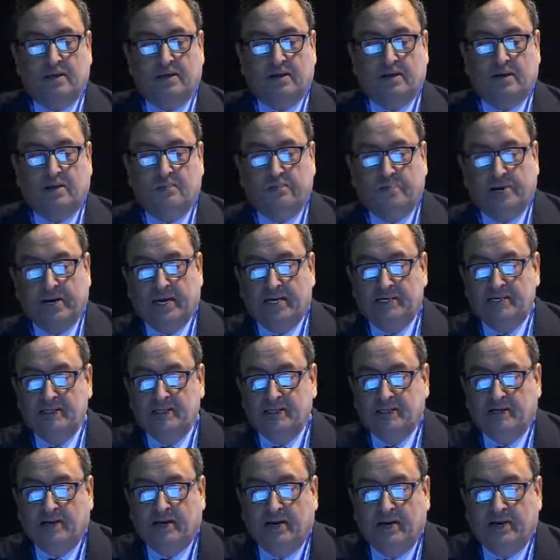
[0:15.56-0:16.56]
comprise
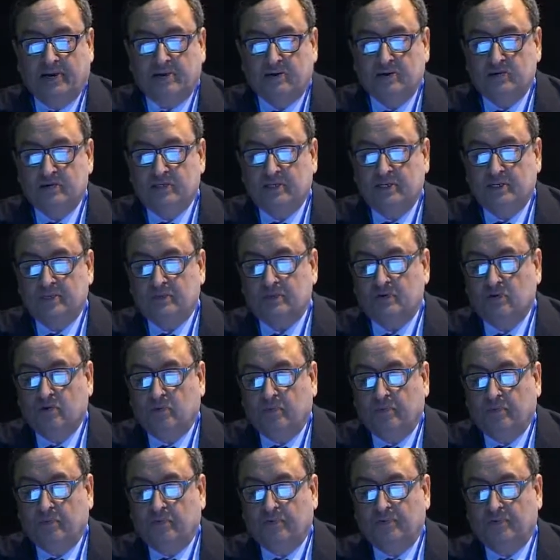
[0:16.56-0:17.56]
a heterogeneous
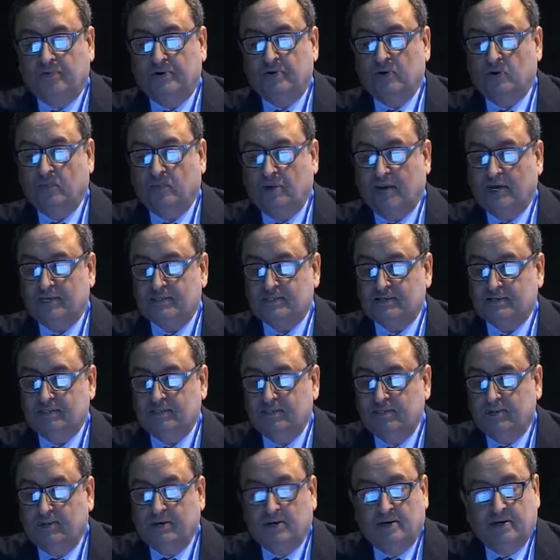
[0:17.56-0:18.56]
group of neoplasm
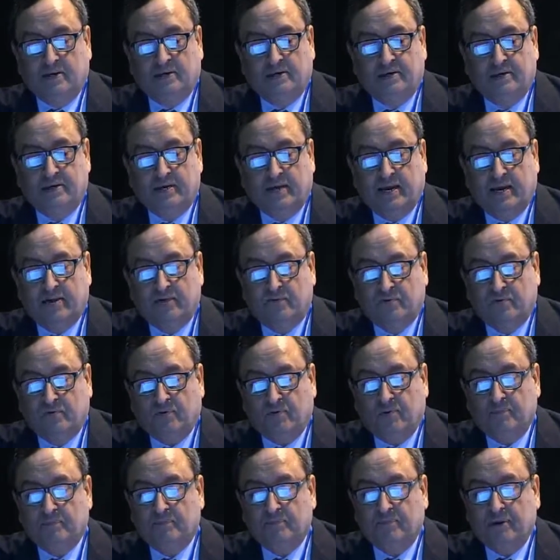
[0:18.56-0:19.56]
derived
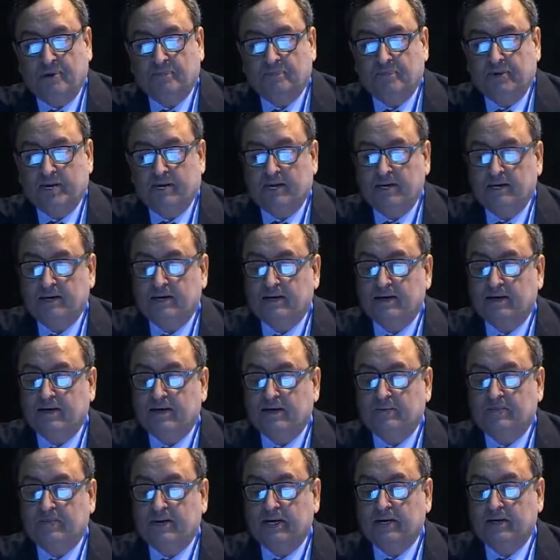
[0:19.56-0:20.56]
from peptide and
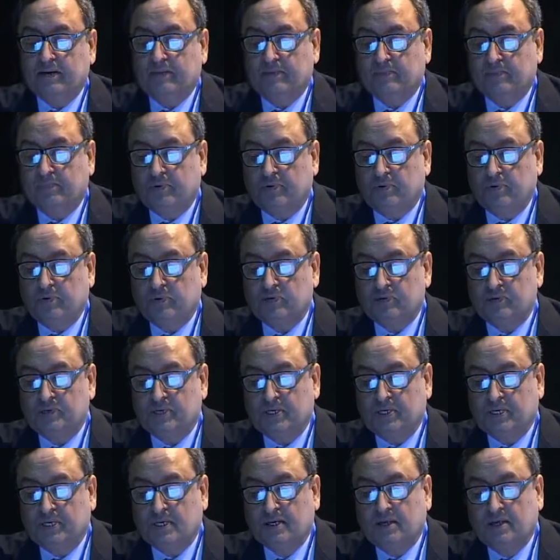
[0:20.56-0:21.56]
amine
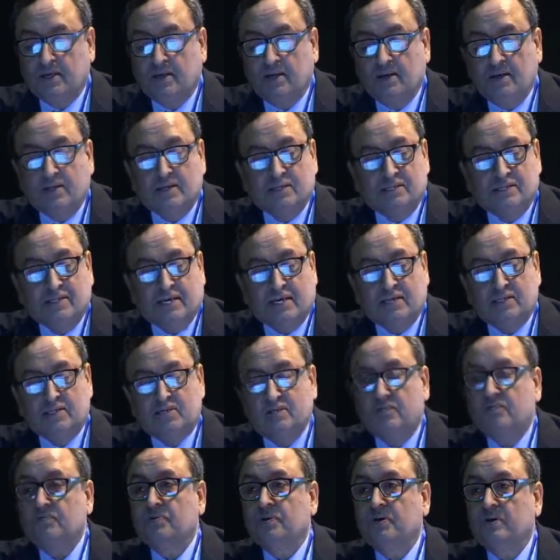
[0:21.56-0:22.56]
producing cells
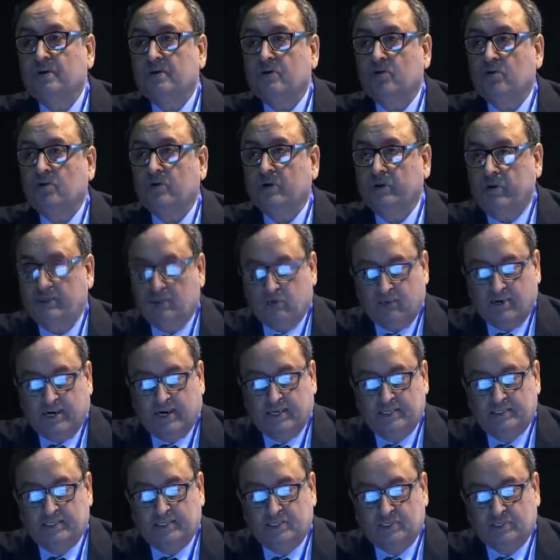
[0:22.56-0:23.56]
of the
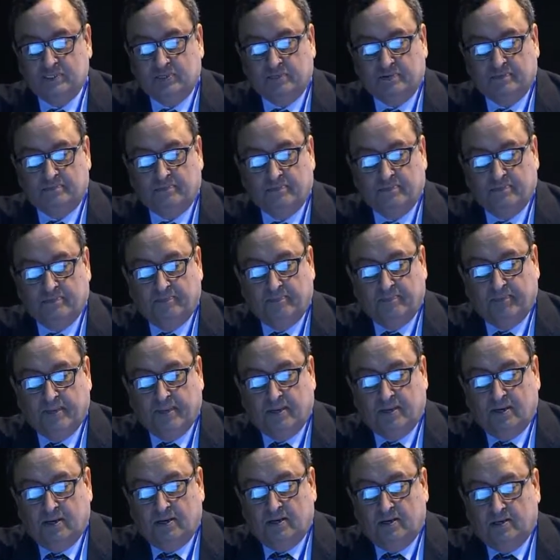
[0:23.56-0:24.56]
neuroendocrine system.
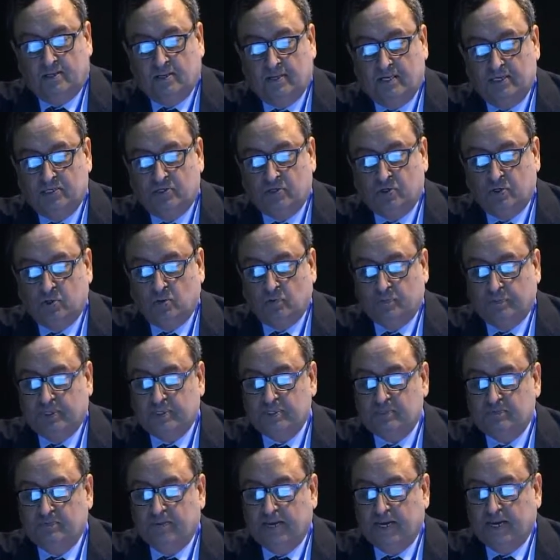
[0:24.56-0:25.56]
These
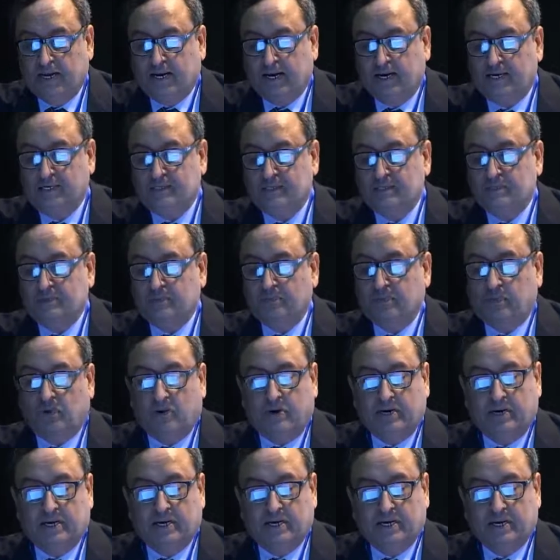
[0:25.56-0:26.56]
tumors may arise
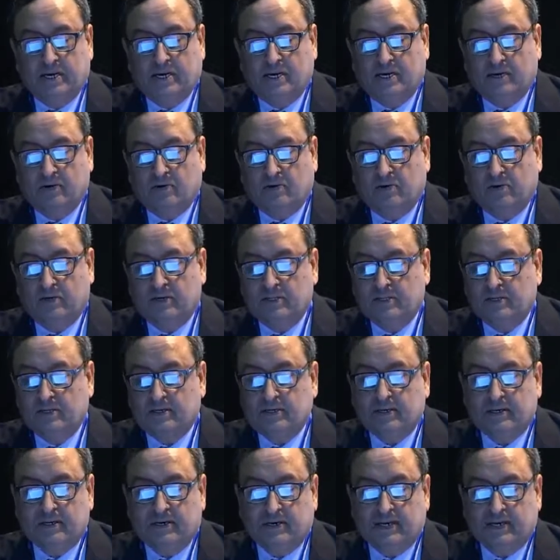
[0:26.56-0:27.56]
sporadically or in the
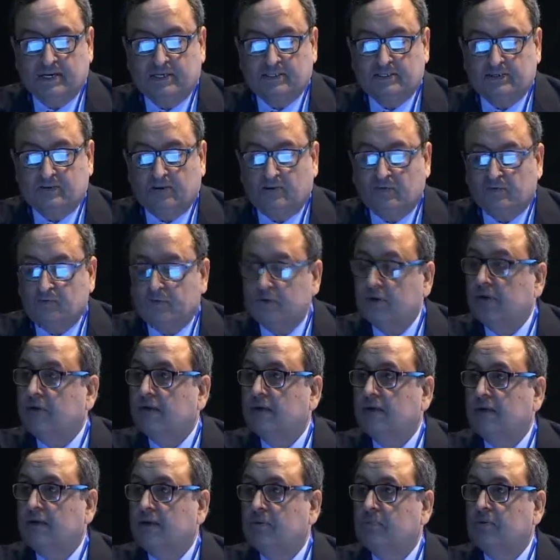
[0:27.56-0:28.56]
context of a
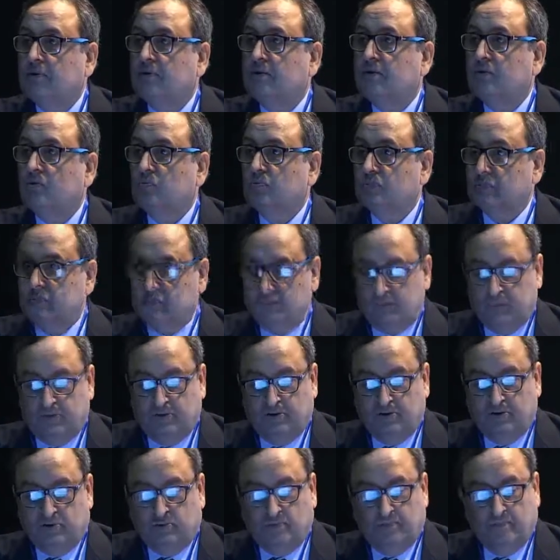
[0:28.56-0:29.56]
heritable tumor
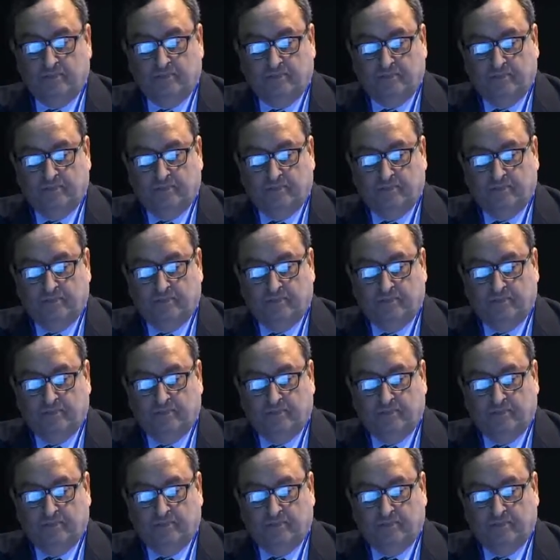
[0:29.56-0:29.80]
syndrome.